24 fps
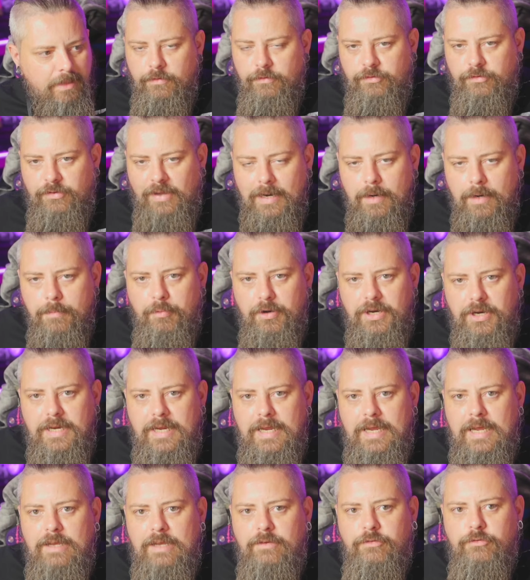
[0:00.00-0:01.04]

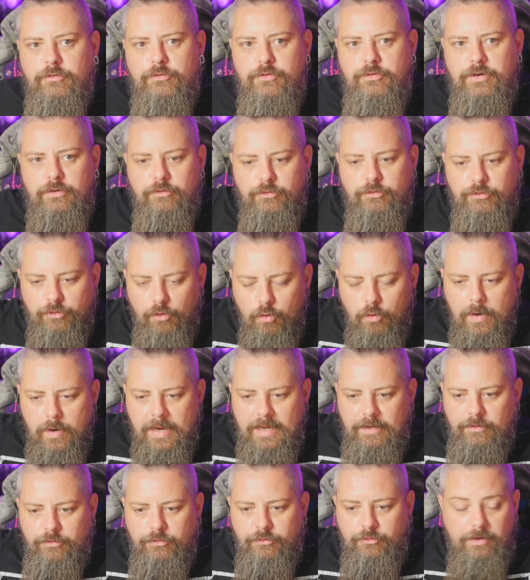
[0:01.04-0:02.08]
celebrate history and show
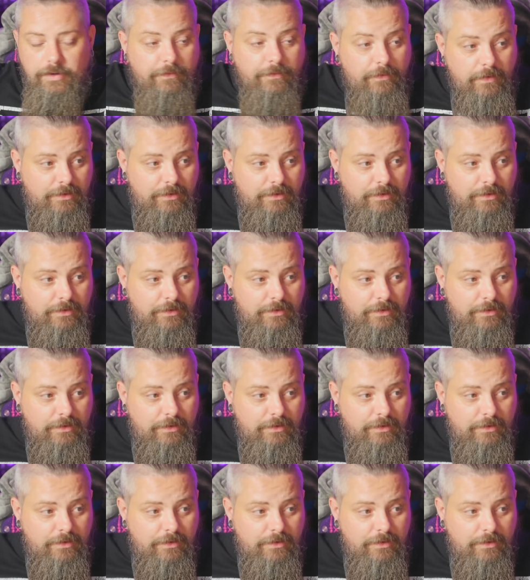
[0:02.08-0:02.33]
history.